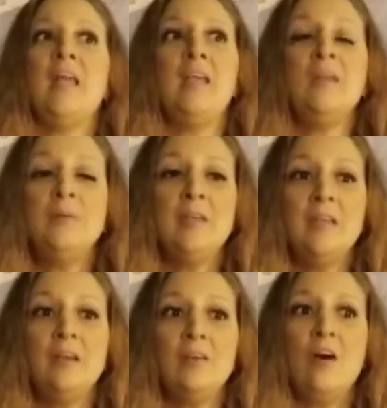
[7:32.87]

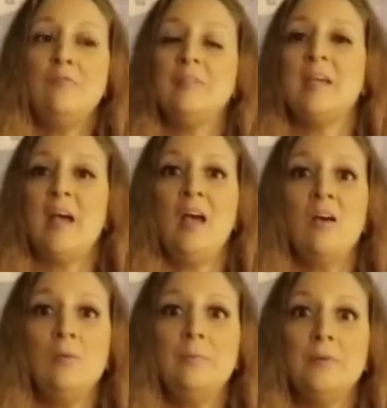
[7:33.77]
Amy offered to
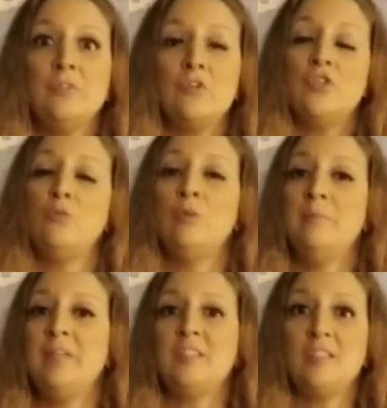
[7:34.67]
help so she
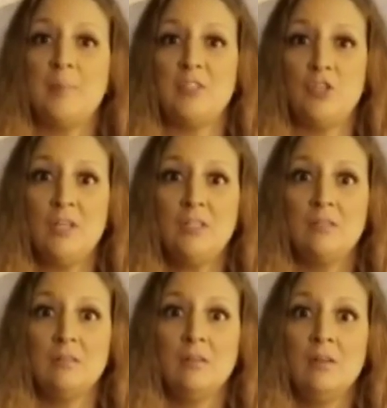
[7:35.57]
wouldn't be
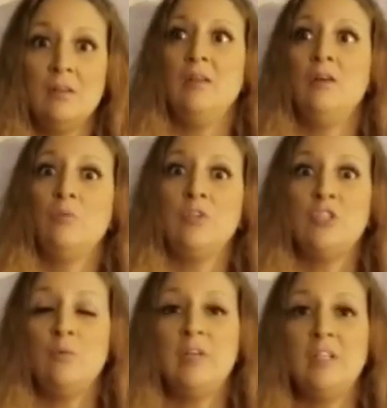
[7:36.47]
suspicious. When
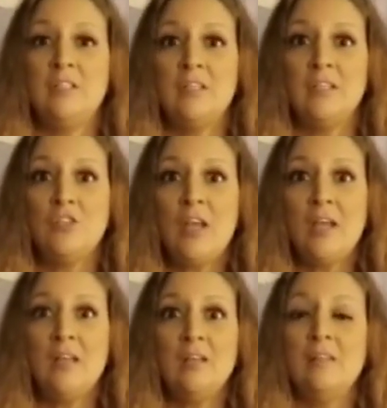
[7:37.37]
she went into the
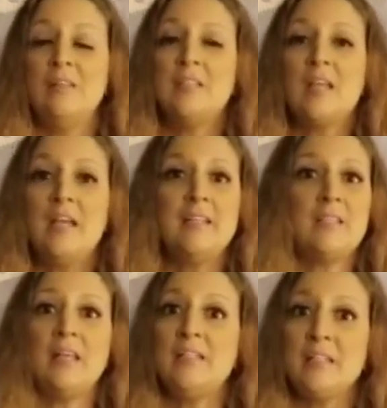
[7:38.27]
shed, this guy
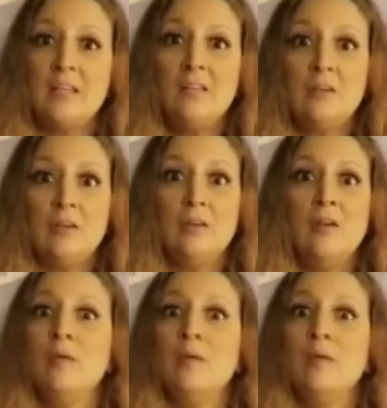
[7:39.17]
decided to kill her